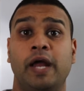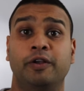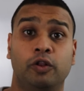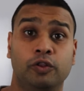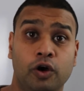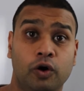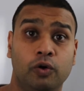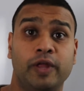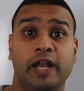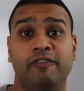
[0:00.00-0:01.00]
And you'll
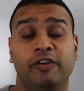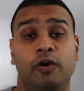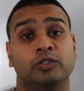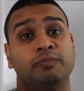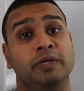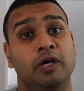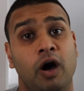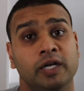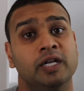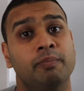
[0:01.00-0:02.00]
know that if it goes
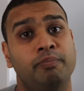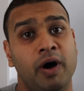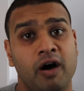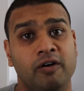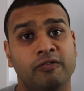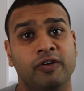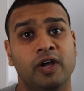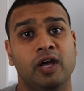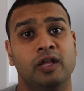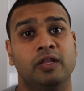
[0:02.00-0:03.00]
beyond and above
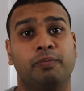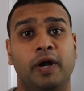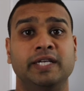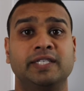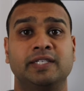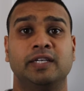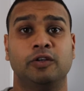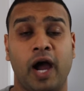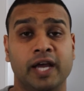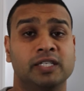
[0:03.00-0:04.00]
the price,
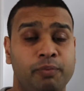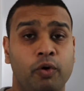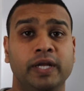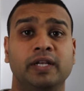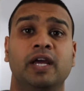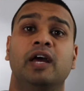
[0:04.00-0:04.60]
your highest point,